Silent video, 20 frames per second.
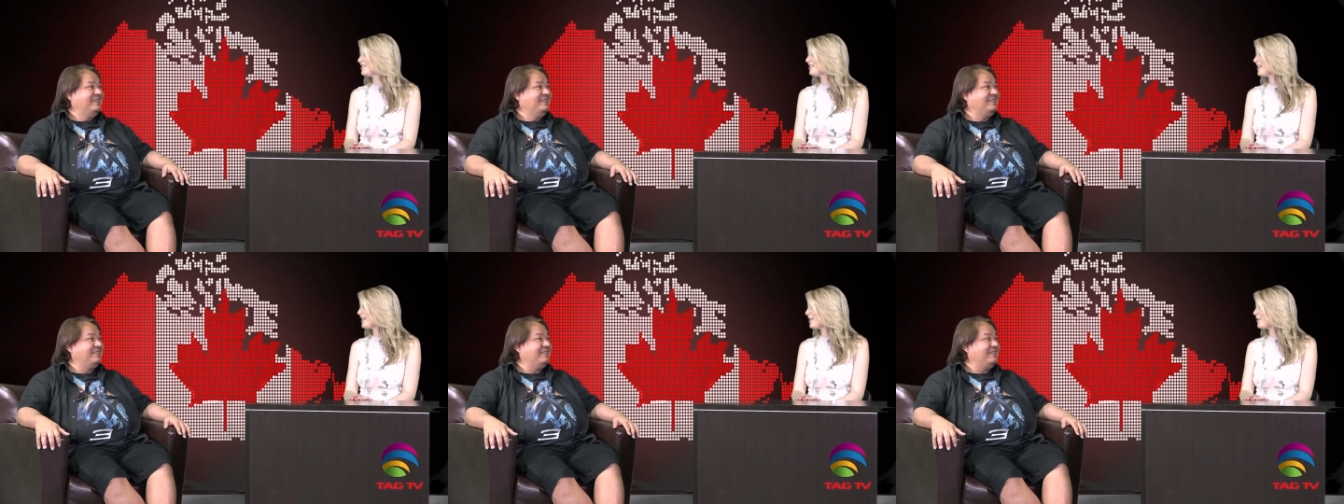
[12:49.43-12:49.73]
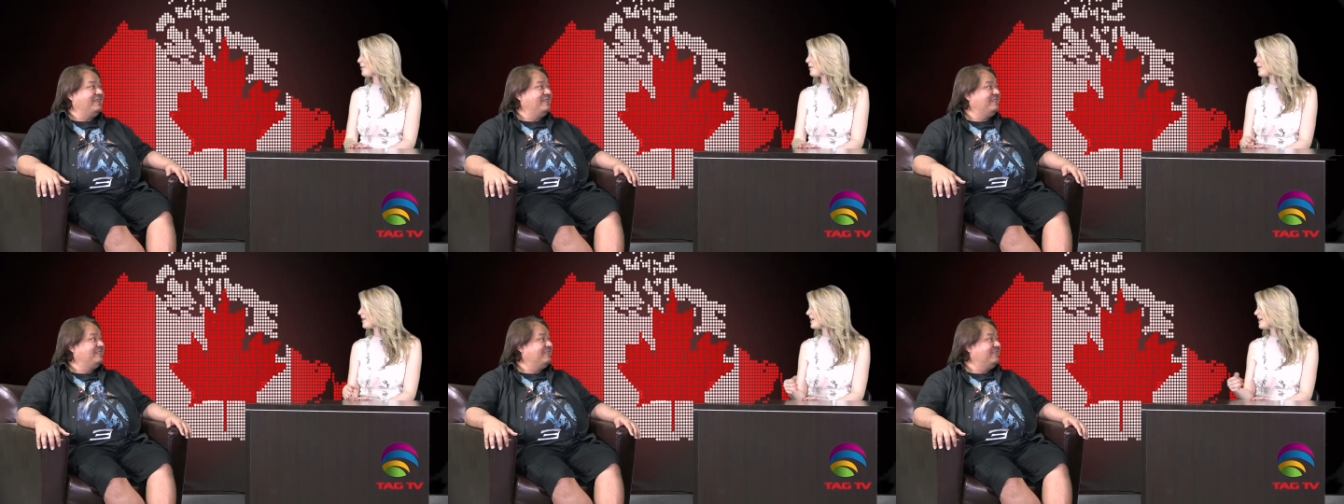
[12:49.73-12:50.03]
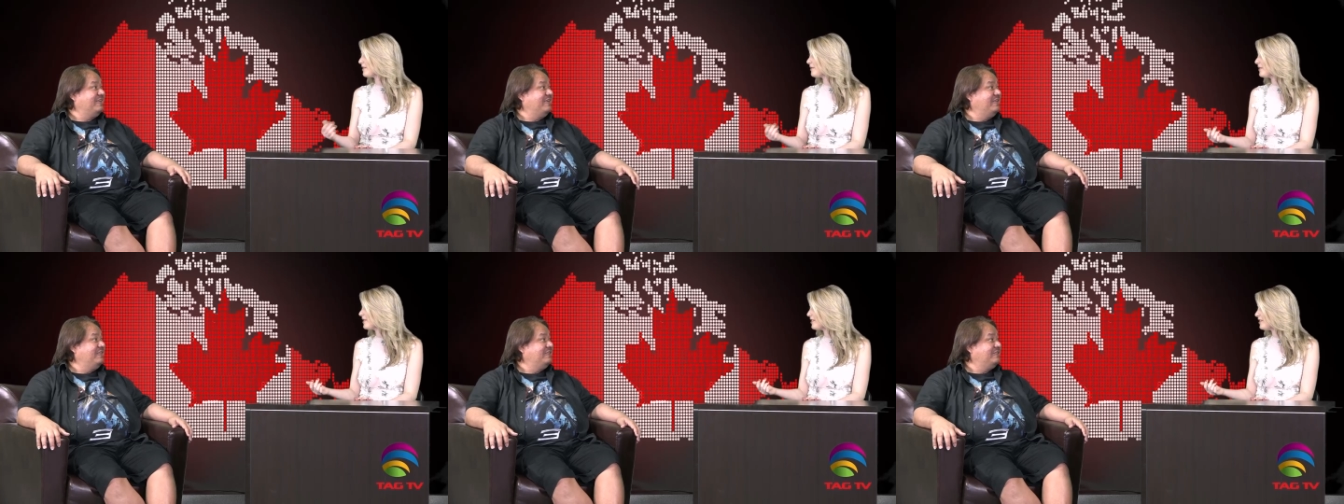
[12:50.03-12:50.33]
you like
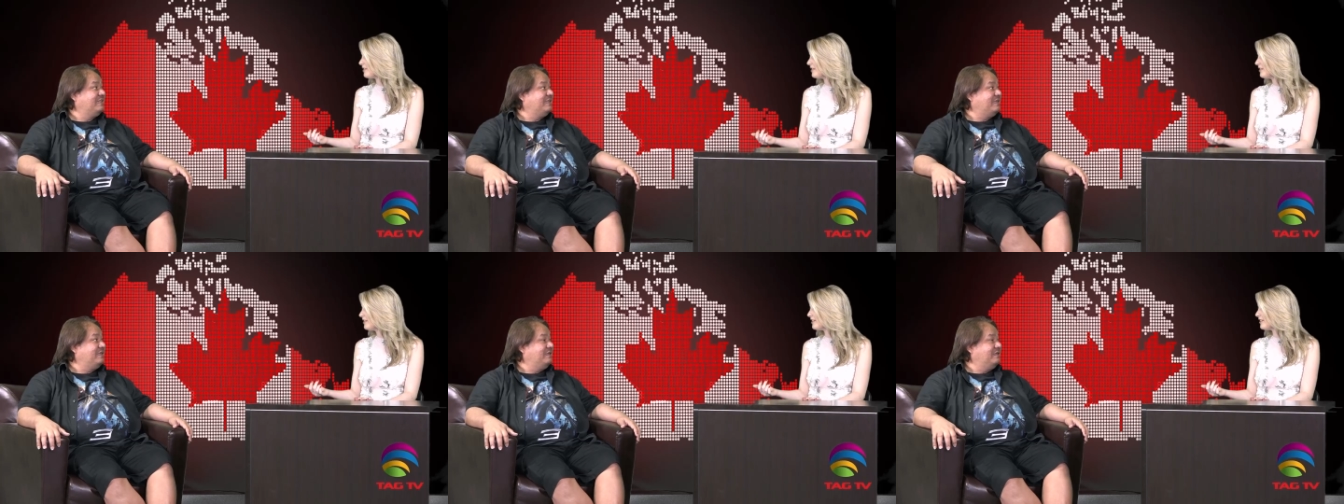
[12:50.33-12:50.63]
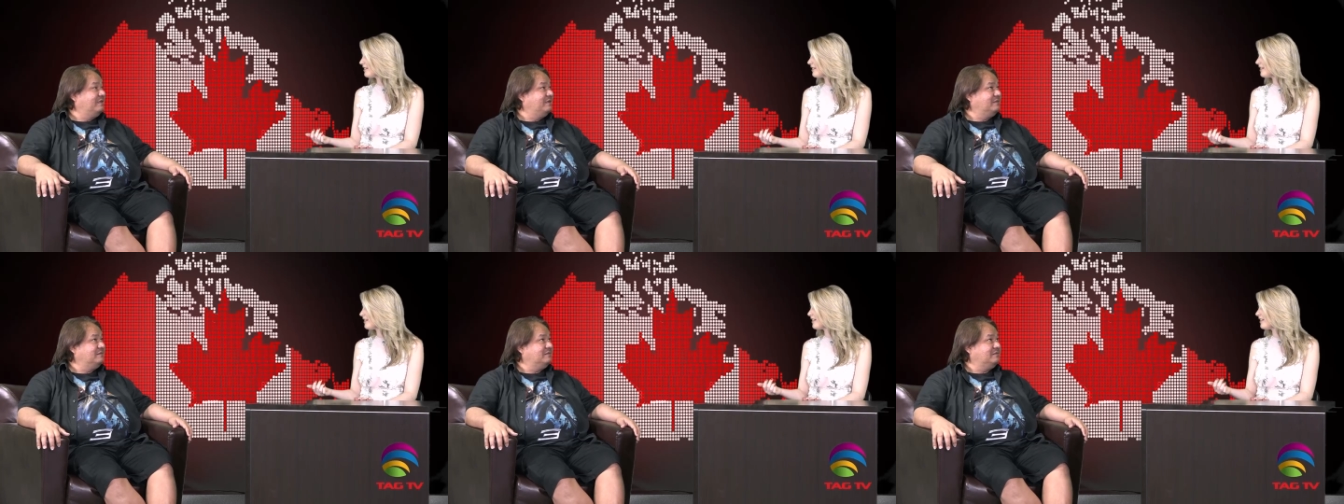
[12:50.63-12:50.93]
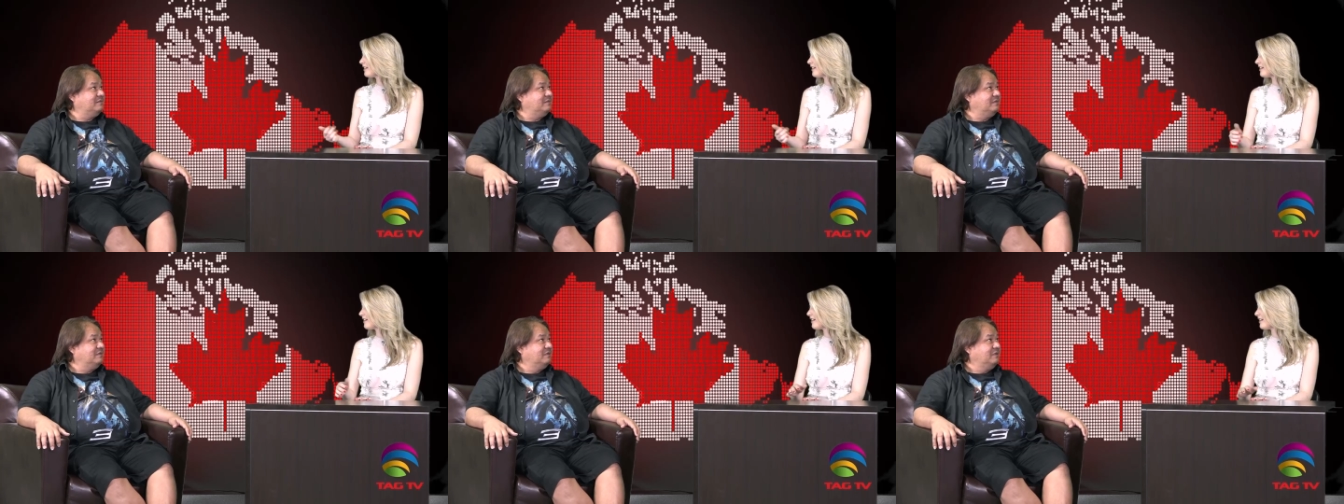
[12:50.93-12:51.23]
working in with her?
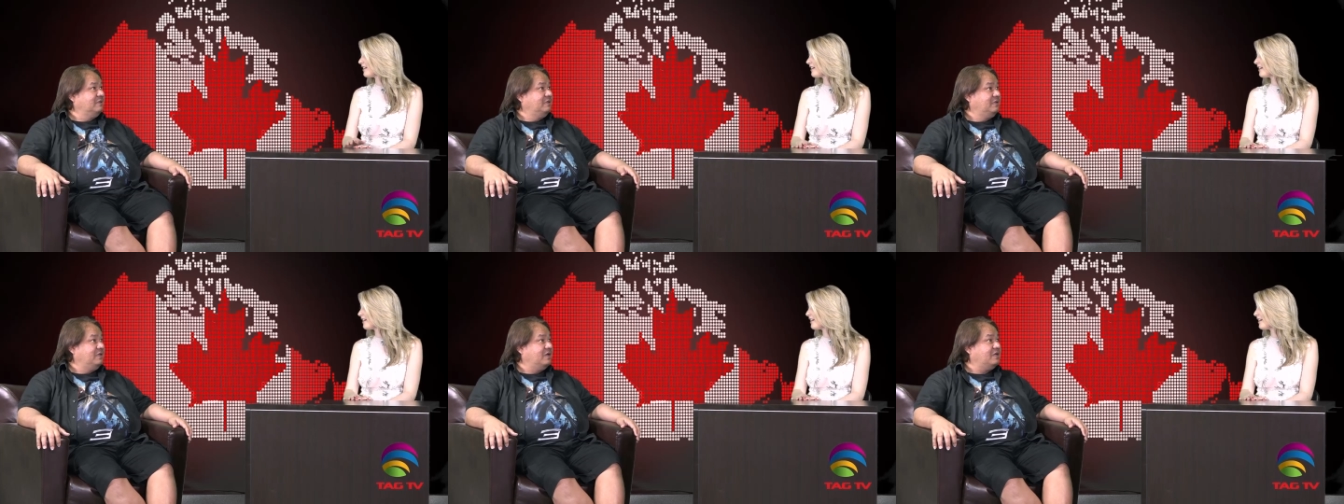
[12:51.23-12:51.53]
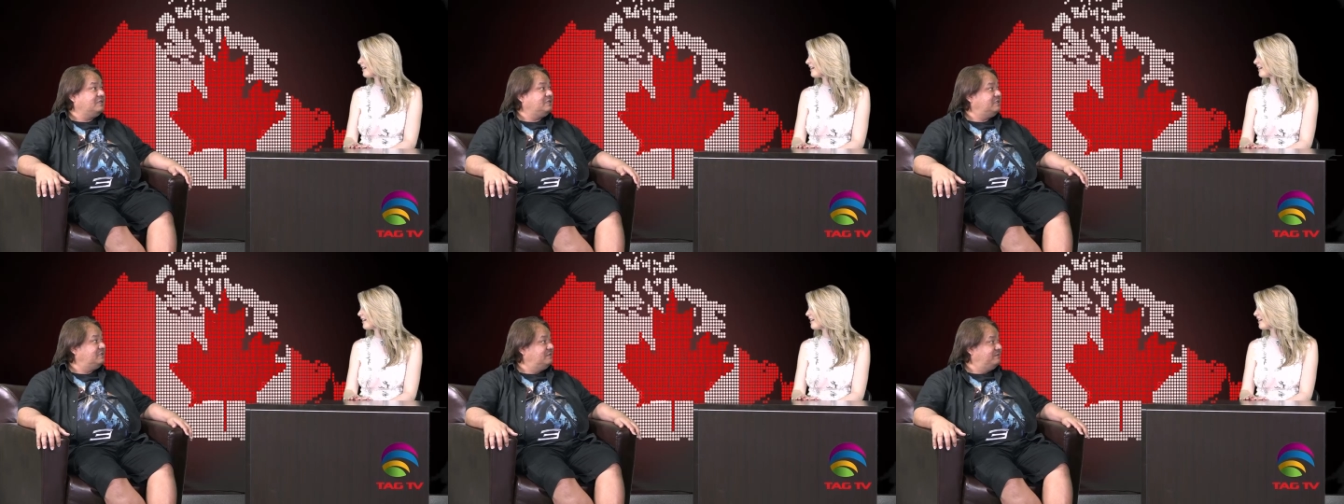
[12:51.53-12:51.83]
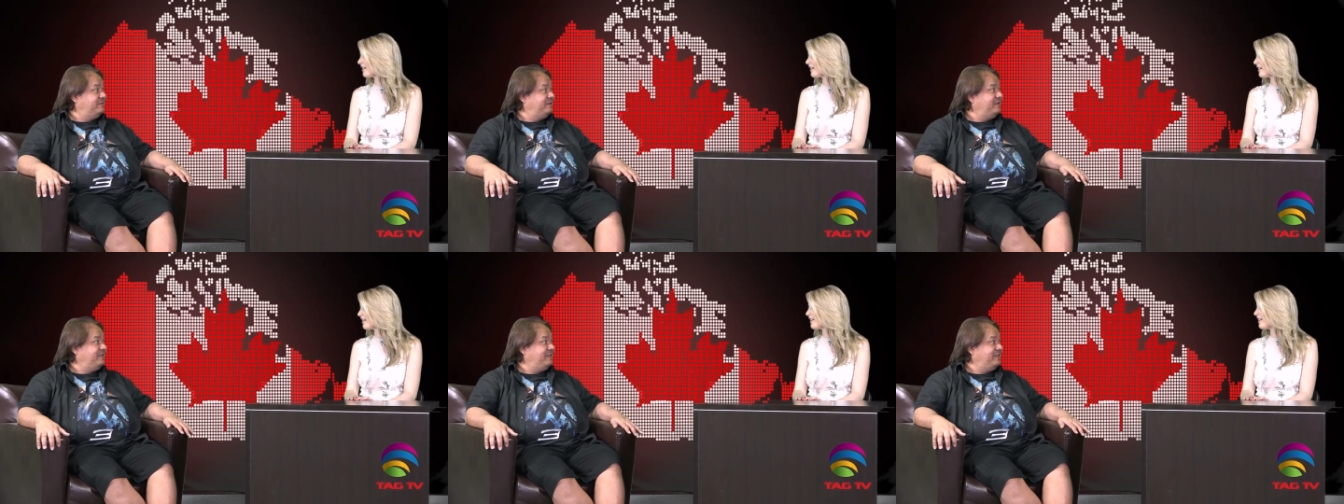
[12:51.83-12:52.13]
Yeah, she's
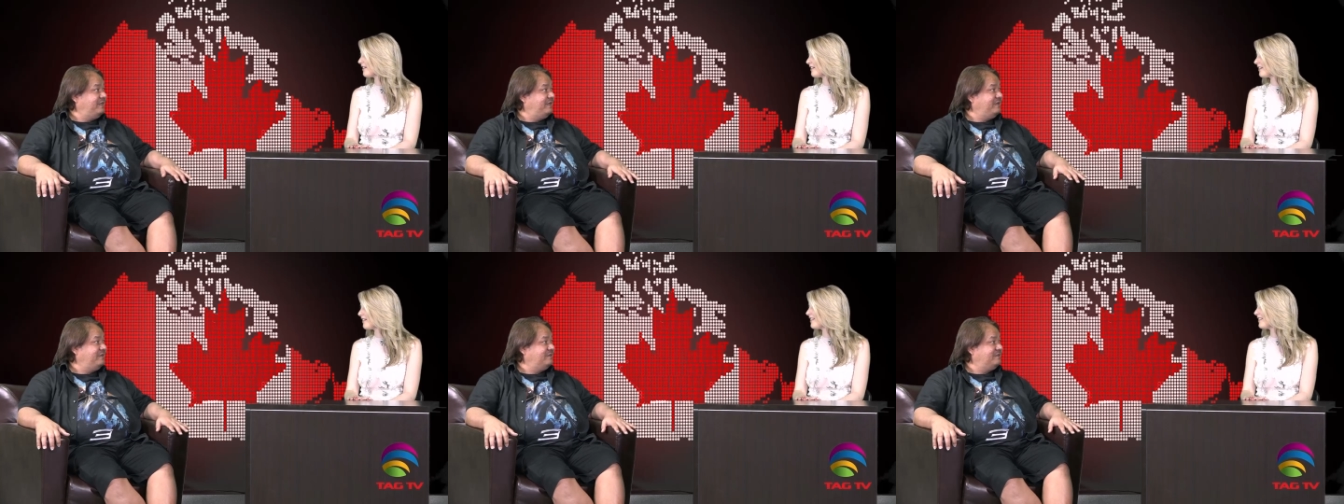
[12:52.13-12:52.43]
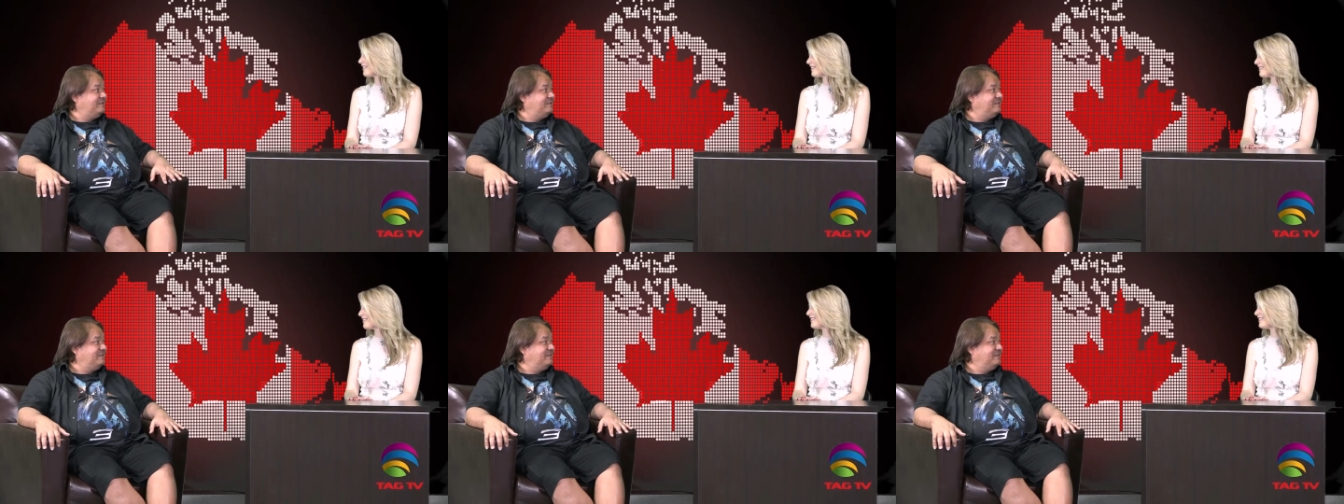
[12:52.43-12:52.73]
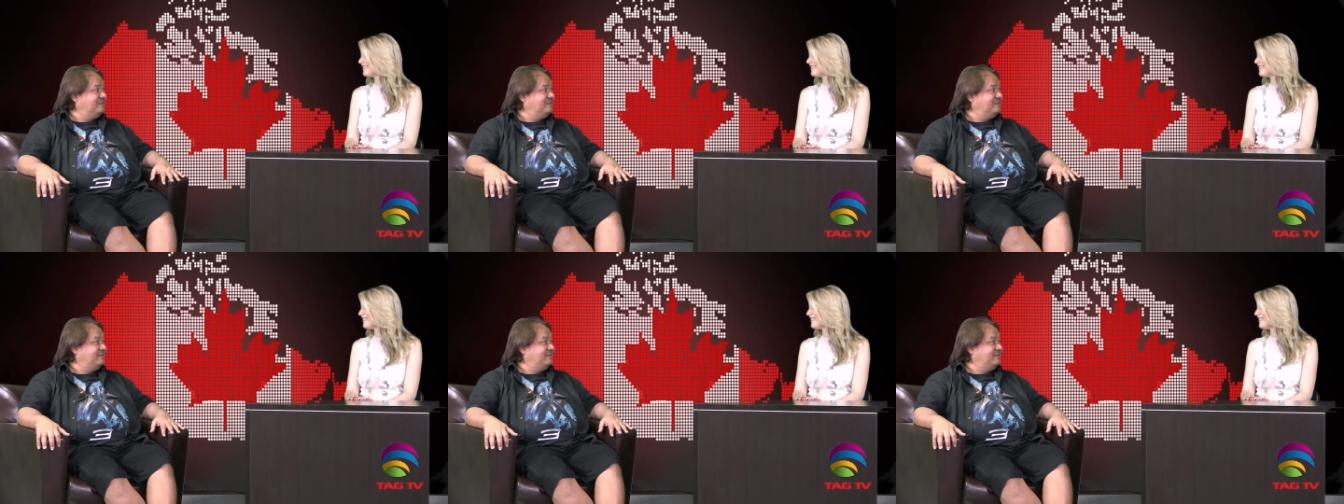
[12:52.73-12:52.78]
very nice.